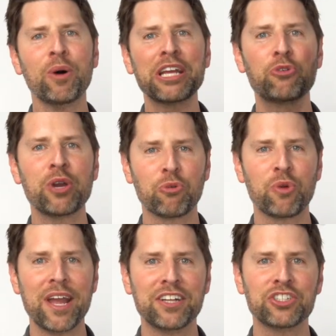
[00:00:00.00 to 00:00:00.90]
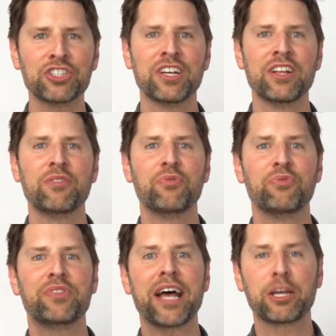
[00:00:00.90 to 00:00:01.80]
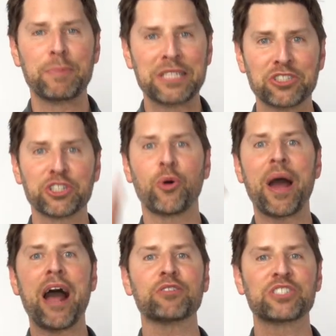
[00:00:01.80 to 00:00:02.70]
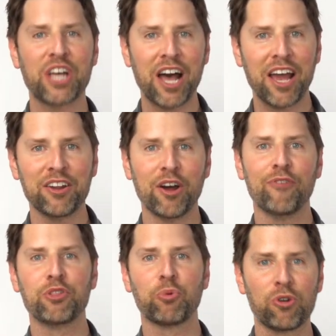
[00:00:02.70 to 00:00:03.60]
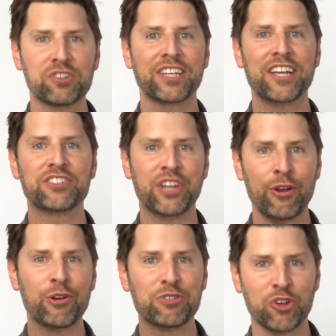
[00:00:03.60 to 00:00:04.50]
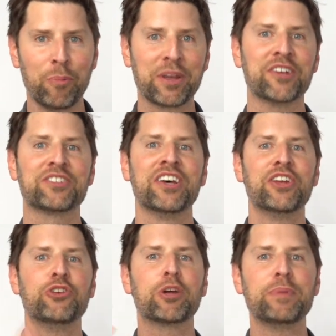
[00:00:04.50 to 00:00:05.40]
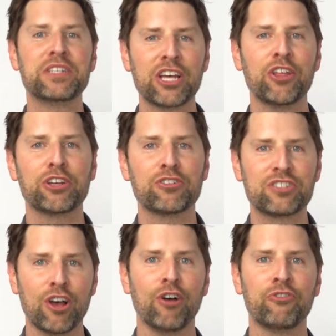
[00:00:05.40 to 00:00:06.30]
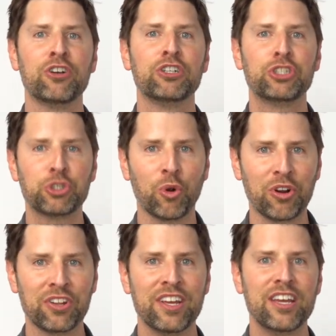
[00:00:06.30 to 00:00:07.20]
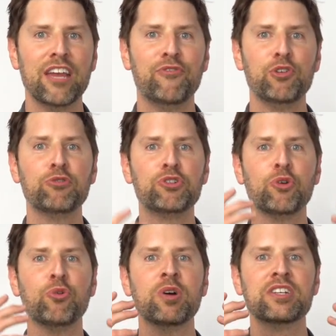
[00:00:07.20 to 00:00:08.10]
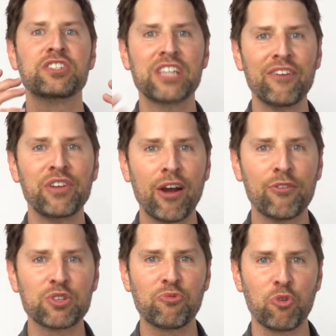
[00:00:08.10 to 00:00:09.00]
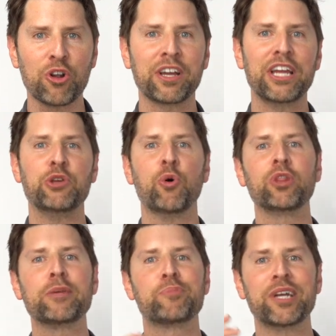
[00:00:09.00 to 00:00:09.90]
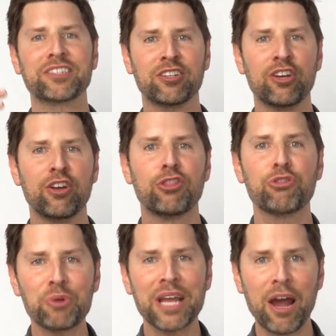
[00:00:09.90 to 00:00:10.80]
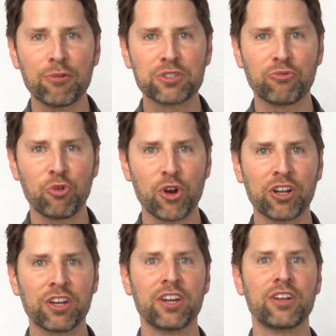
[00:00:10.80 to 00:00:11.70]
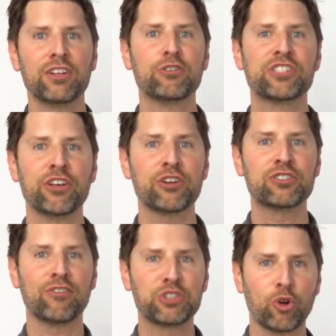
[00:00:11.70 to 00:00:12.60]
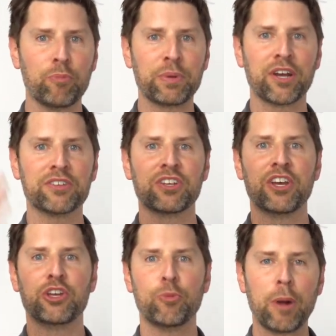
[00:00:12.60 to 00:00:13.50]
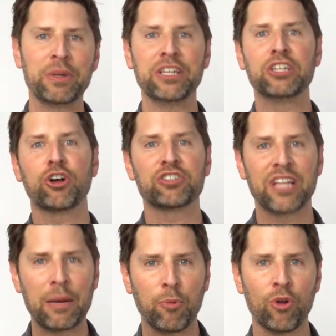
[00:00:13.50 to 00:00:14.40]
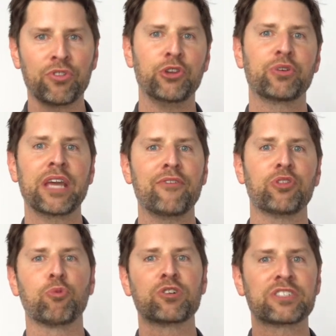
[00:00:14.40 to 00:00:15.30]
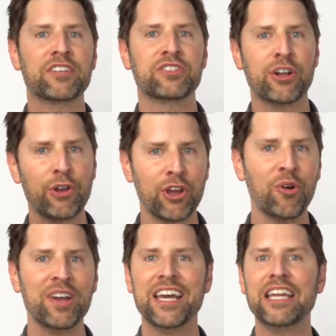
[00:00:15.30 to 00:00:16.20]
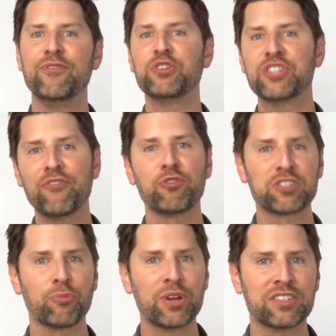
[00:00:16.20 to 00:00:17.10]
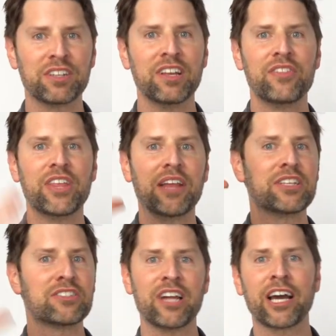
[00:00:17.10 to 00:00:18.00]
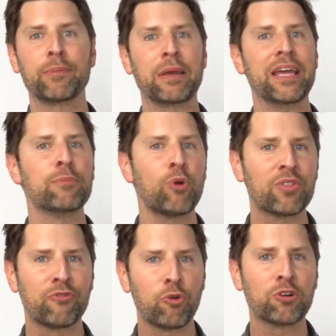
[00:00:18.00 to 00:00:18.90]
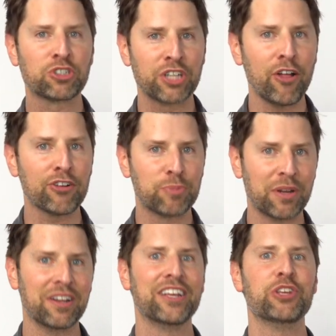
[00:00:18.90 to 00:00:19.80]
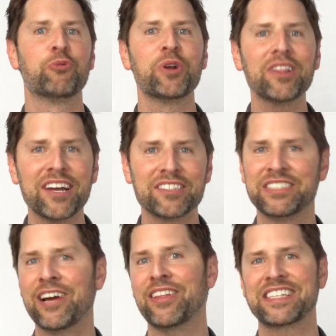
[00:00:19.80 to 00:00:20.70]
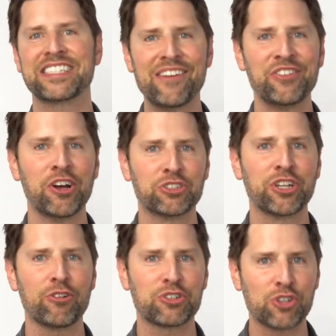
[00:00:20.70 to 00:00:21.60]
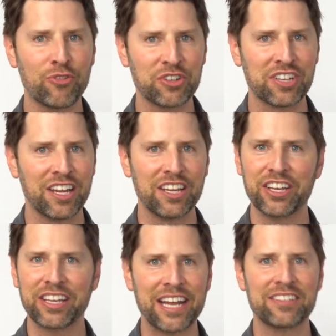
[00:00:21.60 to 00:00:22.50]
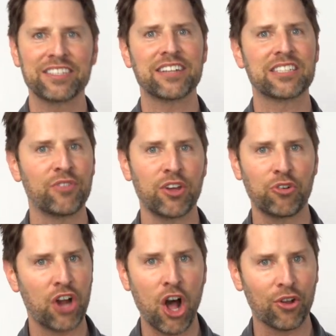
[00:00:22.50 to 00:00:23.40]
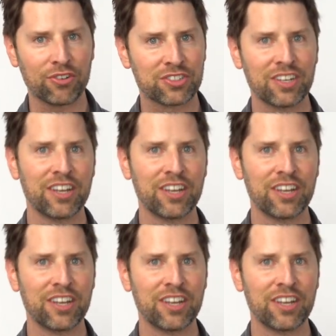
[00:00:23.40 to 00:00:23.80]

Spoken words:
want to create a range that could potentially go outside of the worst case scenario zone because you could be selling yourself short. If you do 7 hours of work and you only predicted 3 hours of work, you're selling yourself short because you probably need to charge a lot more than you gave the worst case scenario. And if you said for some reason that this is not going to be any more than $400, but you realize it's now like a $700 service, you can't say it's $700.